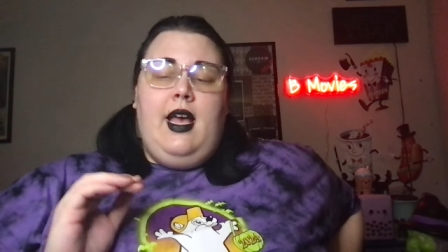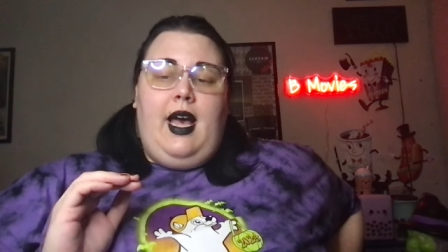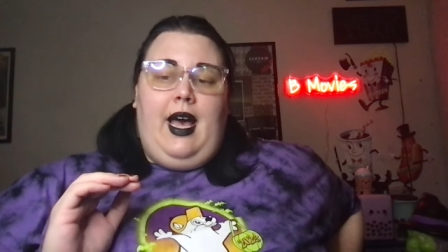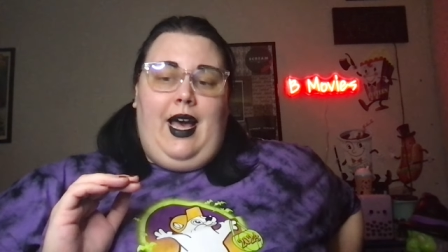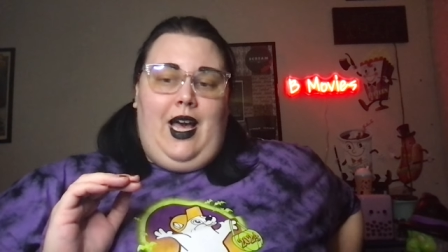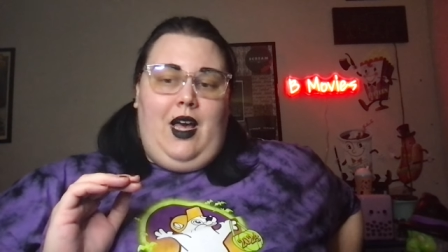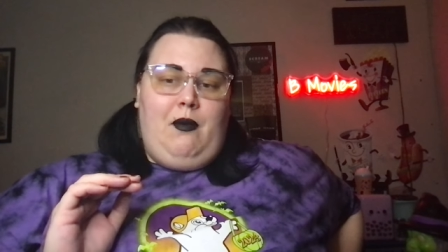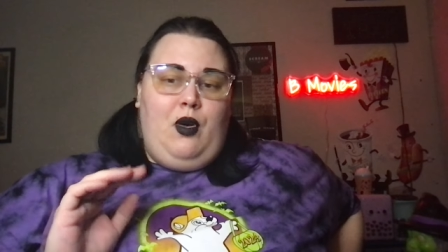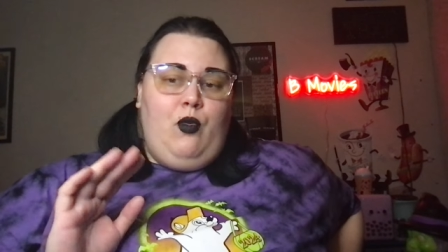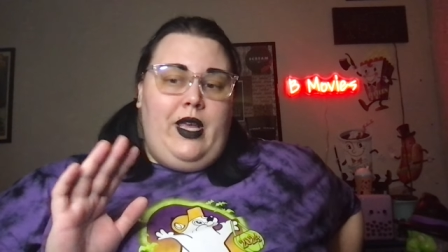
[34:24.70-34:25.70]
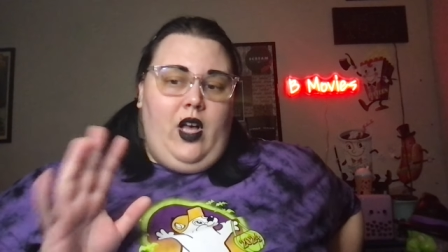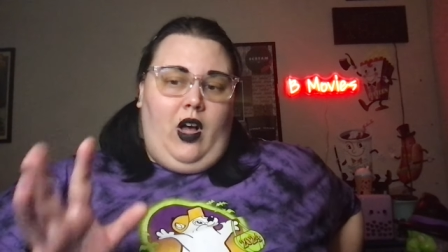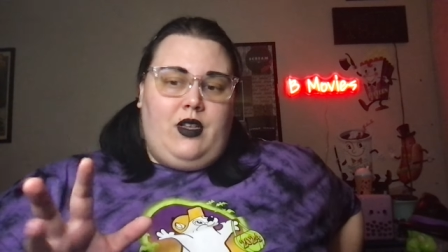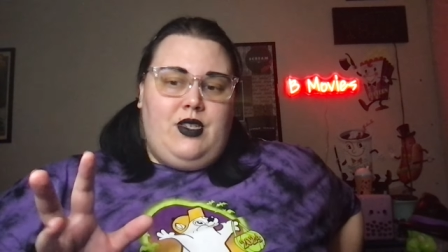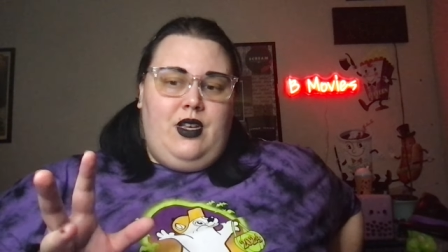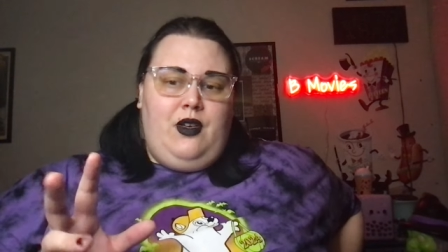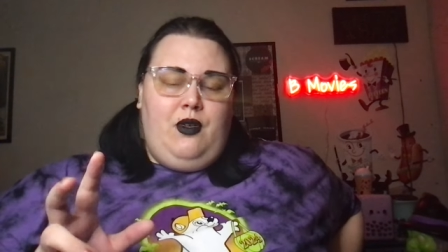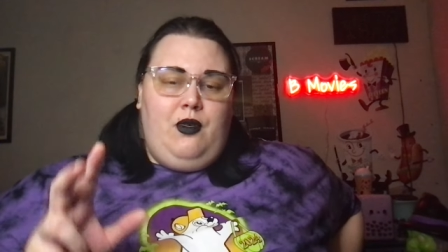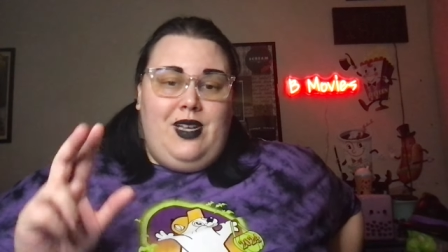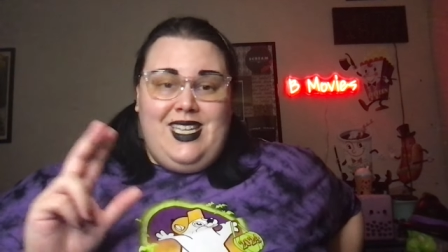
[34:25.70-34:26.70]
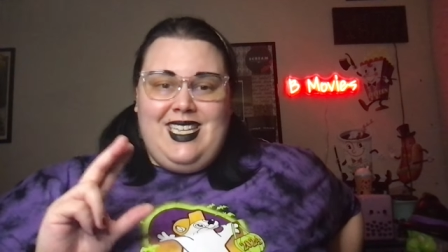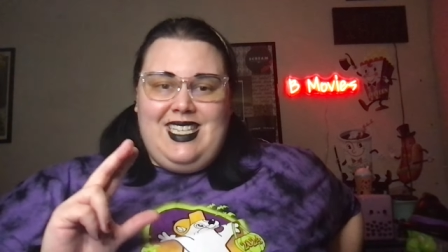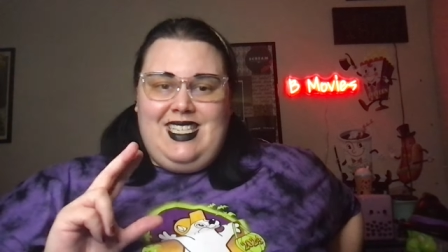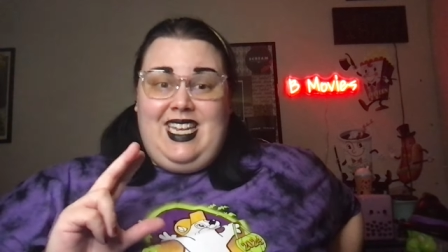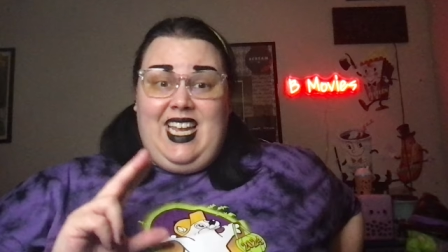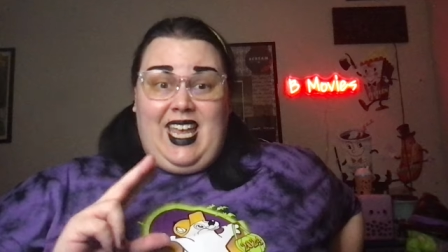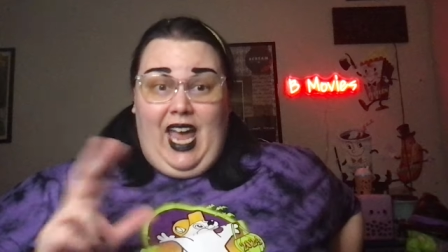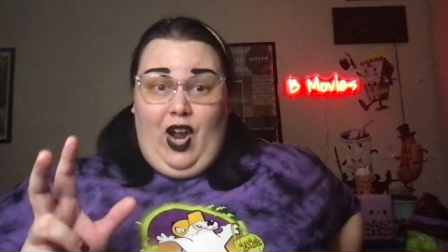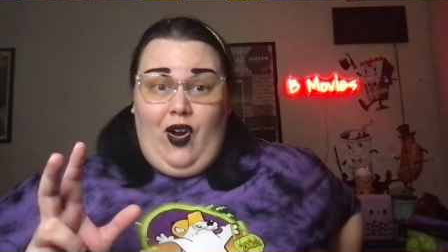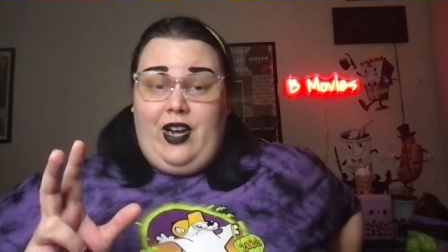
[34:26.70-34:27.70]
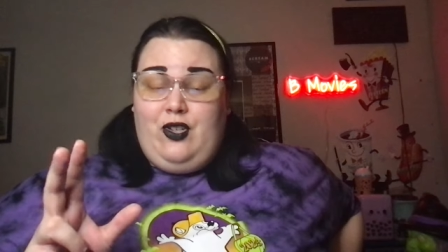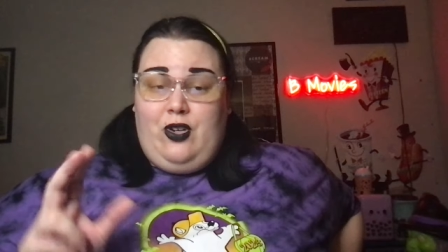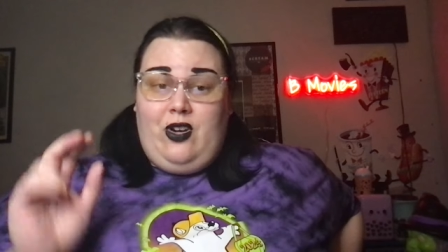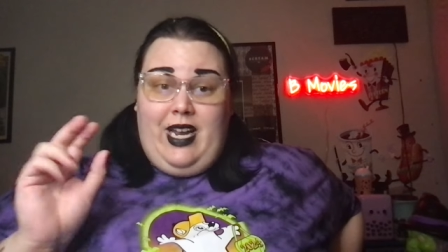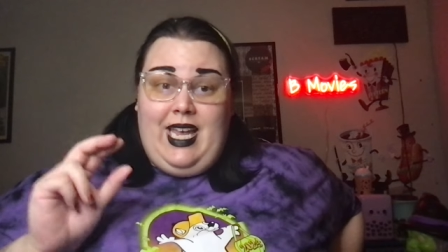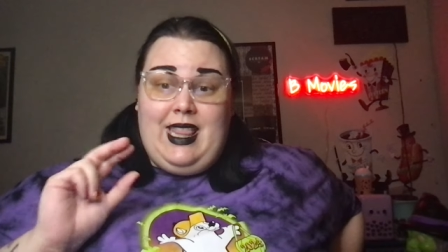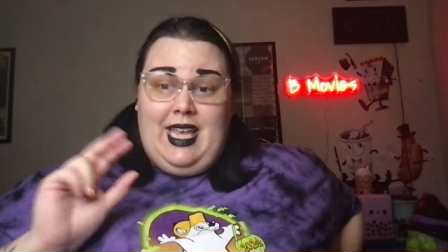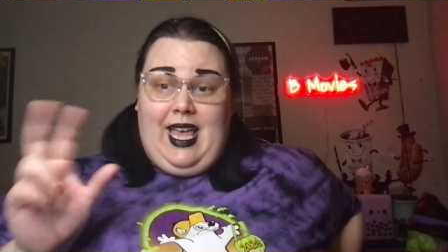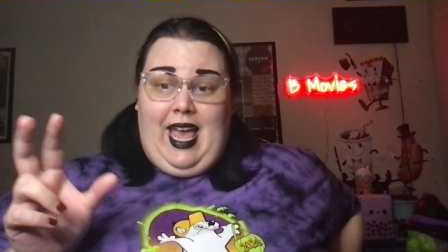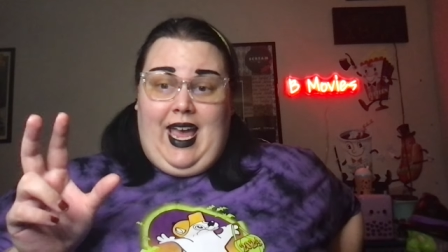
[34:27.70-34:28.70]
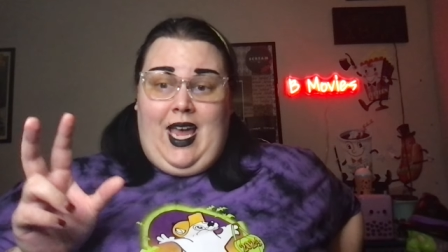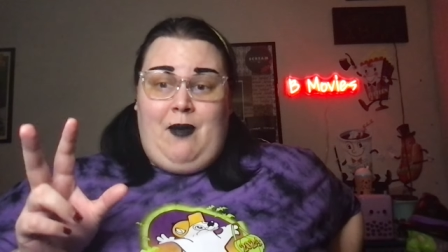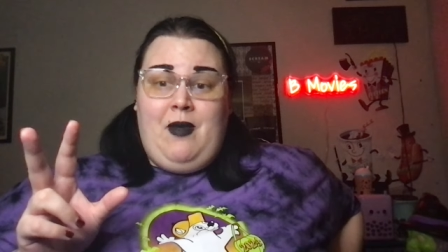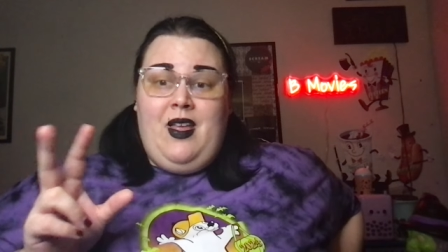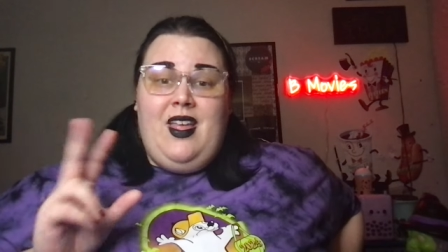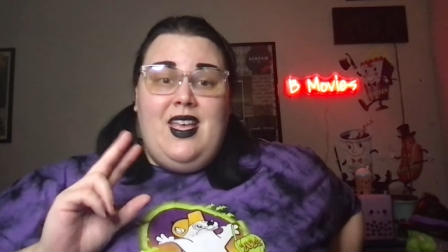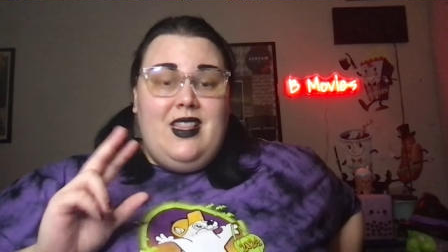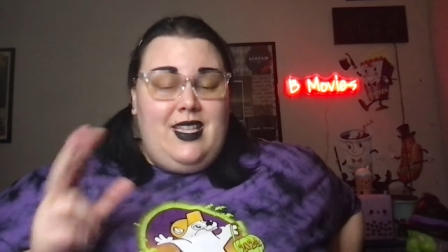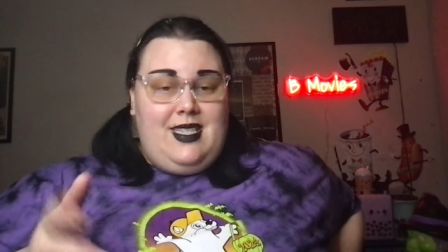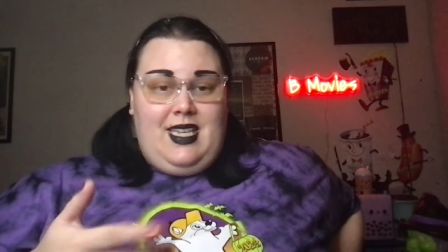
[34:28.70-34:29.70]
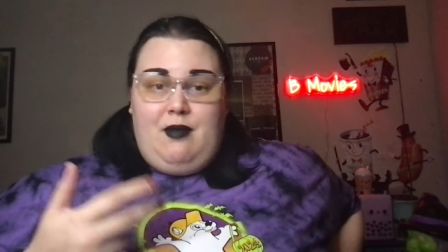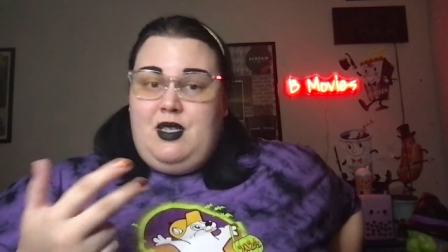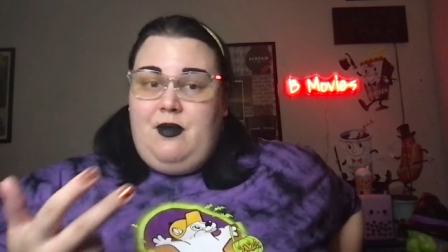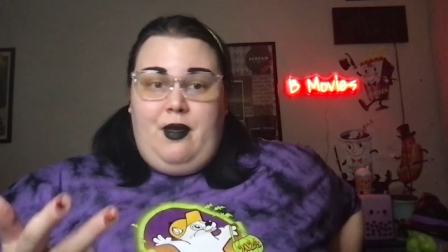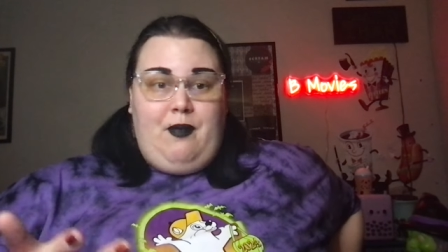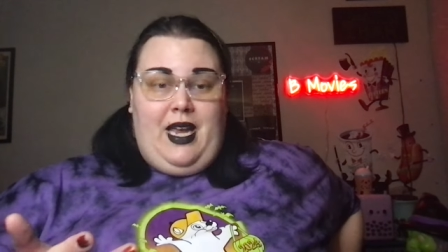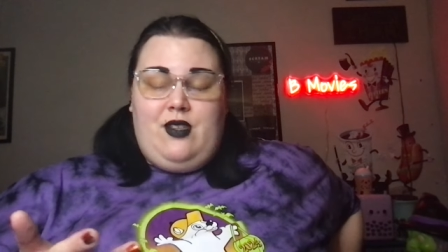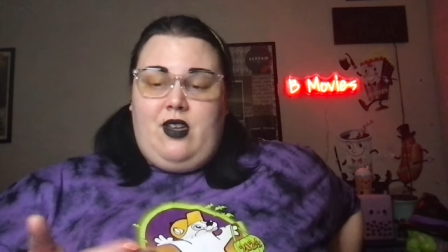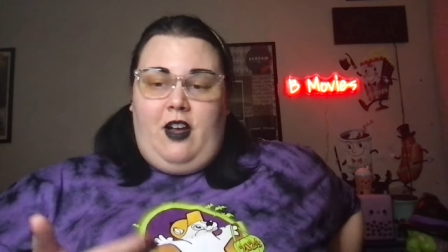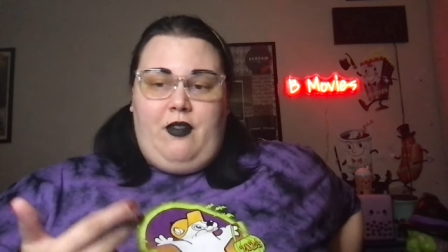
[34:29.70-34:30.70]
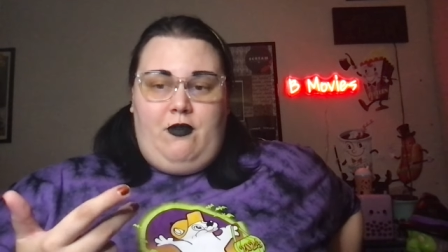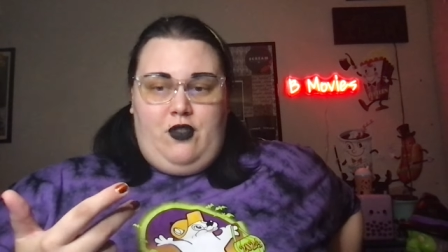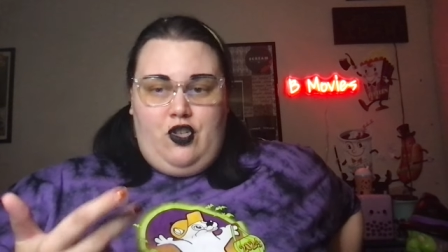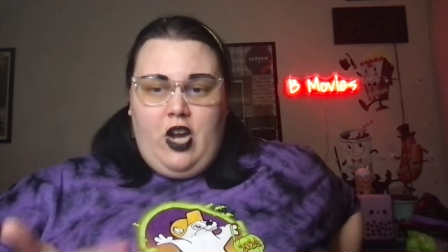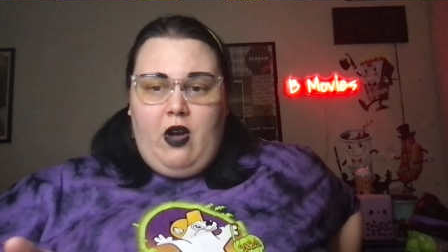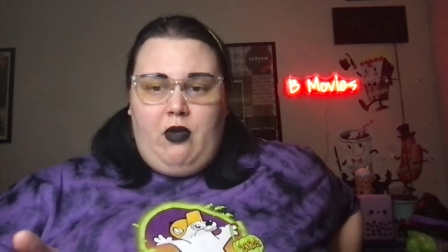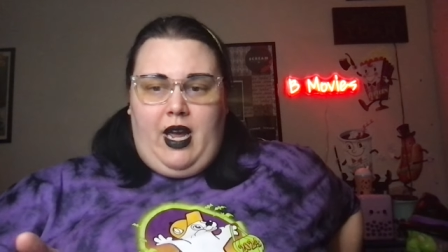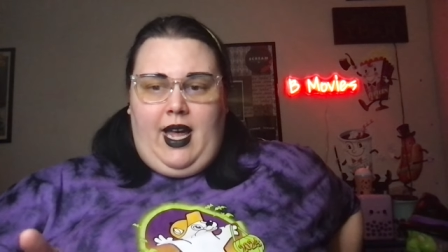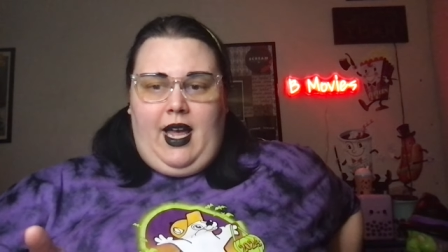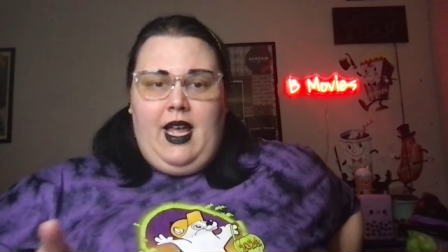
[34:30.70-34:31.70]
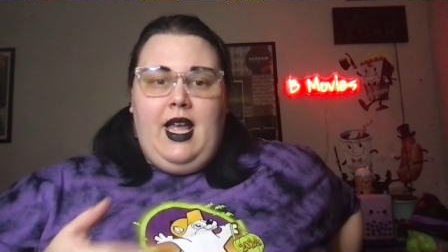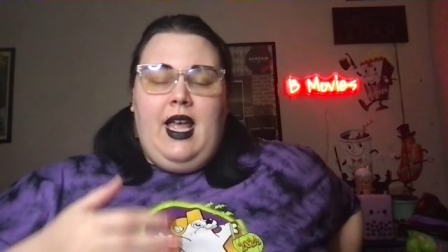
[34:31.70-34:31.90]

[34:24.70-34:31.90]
We also see a character in the game that seems to be based off of Jonah.